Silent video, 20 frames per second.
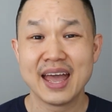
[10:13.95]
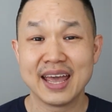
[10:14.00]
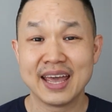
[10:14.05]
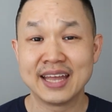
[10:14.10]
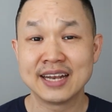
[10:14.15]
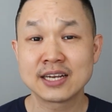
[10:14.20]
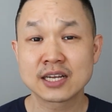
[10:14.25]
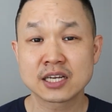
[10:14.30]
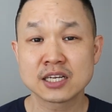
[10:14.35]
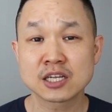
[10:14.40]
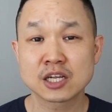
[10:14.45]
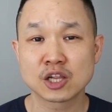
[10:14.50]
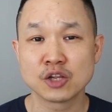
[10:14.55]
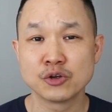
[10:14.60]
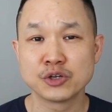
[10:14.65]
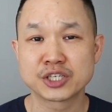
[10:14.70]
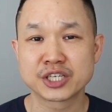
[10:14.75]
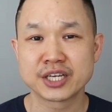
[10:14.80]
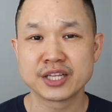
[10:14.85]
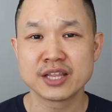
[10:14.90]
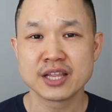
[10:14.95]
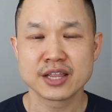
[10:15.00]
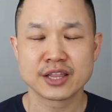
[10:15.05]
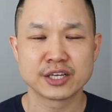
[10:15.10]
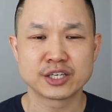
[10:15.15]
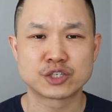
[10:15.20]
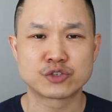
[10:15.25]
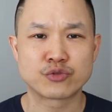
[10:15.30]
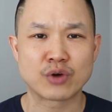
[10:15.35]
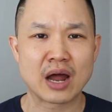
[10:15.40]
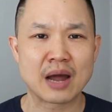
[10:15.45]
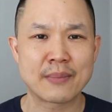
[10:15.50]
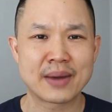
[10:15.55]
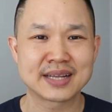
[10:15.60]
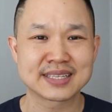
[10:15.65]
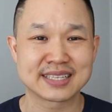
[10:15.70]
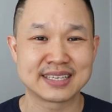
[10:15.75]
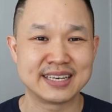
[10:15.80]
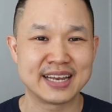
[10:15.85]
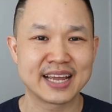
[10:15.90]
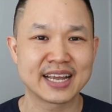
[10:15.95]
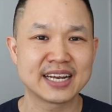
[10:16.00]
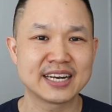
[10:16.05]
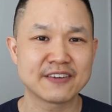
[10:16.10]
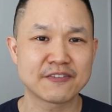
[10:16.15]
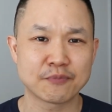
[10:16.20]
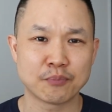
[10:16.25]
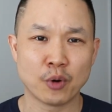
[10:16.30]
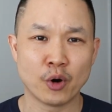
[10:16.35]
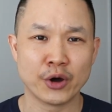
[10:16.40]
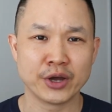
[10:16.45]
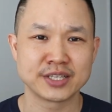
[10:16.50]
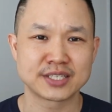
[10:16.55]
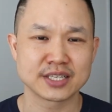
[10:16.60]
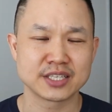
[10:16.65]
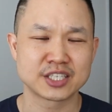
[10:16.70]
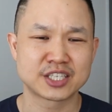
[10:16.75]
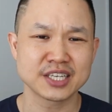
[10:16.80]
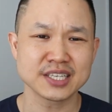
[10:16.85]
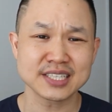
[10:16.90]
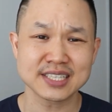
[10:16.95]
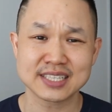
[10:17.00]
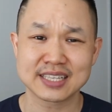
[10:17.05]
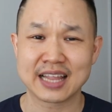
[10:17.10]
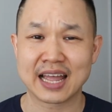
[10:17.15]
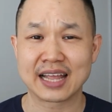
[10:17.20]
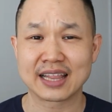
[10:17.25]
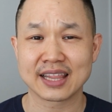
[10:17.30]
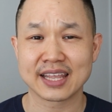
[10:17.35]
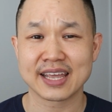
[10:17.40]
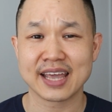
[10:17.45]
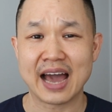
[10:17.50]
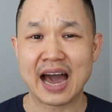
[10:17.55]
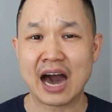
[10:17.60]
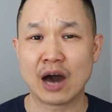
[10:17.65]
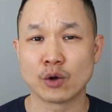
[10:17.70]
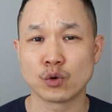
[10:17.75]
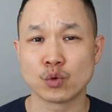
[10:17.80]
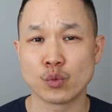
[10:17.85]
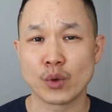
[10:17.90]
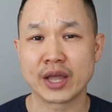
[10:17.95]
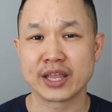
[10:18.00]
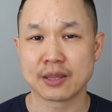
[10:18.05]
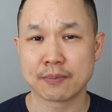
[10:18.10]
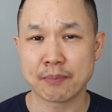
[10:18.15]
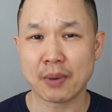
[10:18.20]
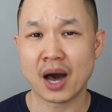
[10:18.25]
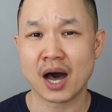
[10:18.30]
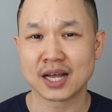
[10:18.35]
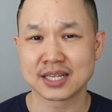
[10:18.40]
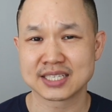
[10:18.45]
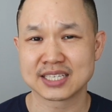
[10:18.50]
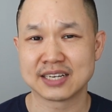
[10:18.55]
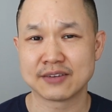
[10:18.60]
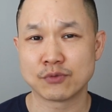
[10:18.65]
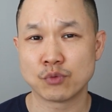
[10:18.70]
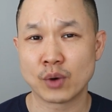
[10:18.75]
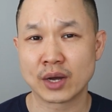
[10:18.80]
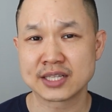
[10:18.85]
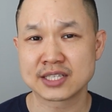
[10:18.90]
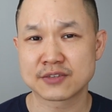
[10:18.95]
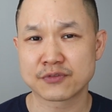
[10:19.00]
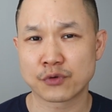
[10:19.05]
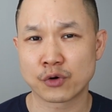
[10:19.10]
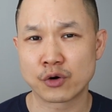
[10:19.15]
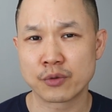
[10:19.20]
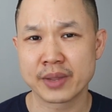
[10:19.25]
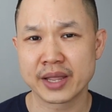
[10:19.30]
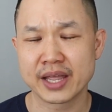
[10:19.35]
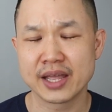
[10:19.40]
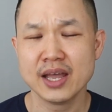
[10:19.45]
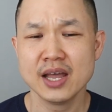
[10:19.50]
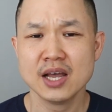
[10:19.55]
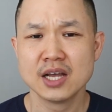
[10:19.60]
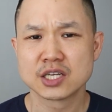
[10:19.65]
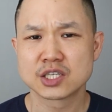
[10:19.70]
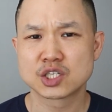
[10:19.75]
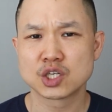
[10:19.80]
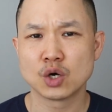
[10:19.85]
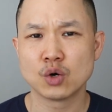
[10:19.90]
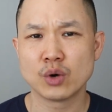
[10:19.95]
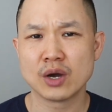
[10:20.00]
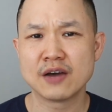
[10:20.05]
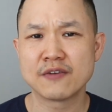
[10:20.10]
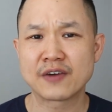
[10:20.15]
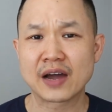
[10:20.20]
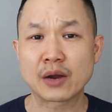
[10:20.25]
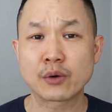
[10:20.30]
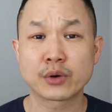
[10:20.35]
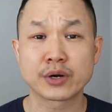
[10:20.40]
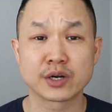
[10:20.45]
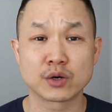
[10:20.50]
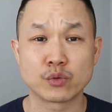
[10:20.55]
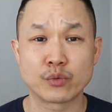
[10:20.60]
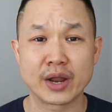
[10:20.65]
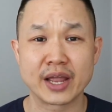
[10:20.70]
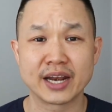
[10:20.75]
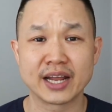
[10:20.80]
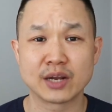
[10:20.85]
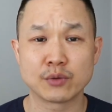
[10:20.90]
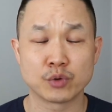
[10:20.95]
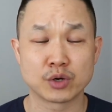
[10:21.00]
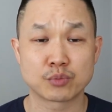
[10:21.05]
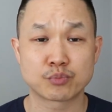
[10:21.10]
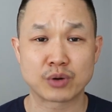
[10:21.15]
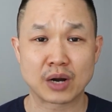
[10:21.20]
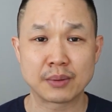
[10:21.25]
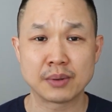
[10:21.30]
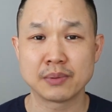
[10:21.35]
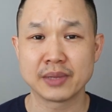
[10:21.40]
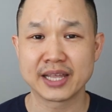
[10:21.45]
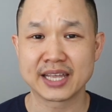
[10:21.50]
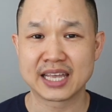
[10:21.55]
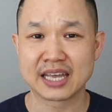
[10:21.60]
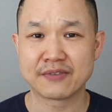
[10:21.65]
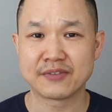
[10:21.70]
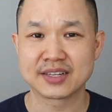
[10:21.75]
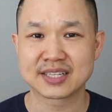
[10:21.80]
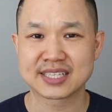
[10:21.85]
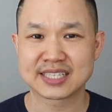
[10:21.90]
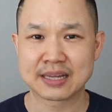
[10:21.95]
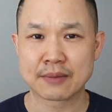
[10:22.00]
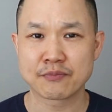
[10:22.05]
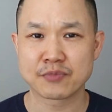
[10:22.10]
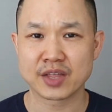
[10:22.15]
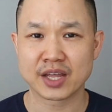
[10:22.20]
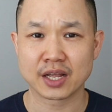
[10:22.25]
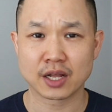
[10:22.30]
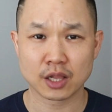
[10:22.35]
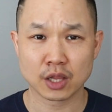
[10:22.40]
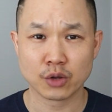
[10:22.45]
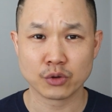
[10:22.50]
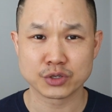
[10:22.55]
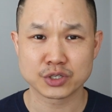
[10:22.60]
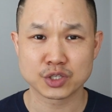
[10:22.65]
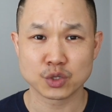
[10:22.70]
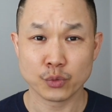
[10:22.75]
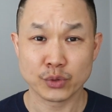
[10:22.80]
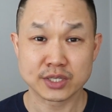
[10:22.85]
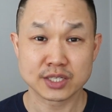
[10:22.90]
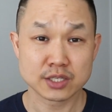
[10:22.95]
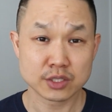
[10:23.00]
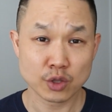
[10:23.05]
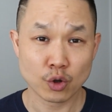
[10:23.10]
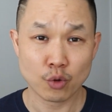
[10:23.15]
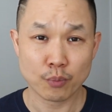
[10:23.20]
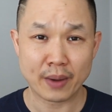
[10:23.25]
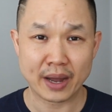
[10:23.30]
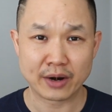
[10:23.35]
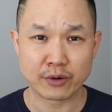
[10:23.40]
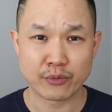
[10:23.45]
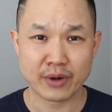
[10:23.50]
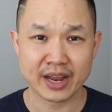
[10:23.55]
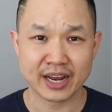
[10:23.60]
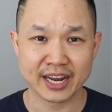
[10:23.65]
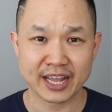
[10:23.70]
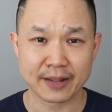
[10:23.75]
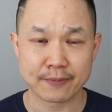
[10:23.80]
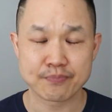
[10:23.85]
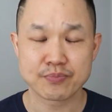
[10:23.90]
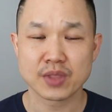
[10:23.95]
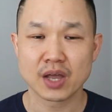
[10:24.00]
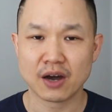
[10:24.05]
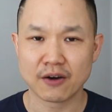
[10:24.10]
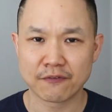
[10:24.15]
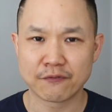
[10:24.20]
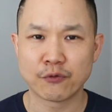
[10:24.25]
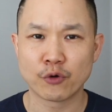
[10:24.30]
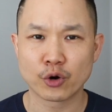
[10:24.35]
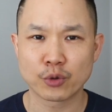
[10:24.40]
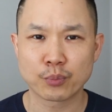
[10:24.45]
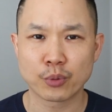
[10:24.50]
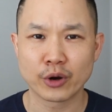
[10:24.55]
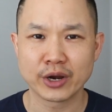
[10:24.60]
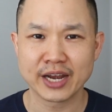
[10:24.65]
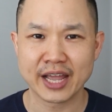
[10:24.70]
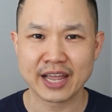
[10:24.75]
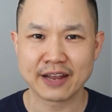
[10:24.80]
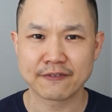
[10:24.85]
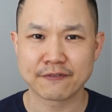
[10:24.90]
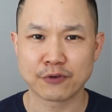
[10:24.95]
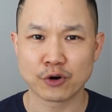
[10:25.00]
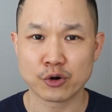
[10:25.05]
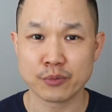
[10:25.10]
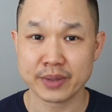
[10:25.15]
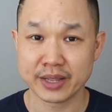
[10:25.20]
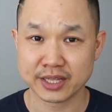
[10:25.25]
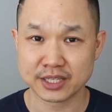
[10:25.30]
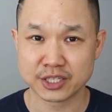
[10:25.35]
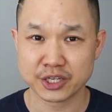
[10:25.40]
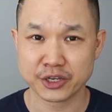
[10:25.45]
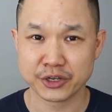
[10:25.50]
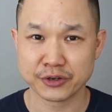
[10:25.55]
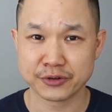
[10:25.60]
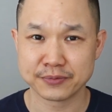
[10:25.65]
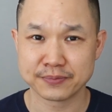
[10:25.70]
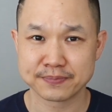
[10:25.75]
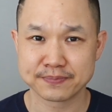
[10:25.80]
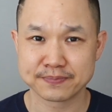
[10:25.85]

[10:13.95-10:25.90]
In conclusion, the drama's negative points just slightly outweigh the positive ones for me, so if I were to rate it, would probably give it something close to its Douban rating, a 4.8 for me too.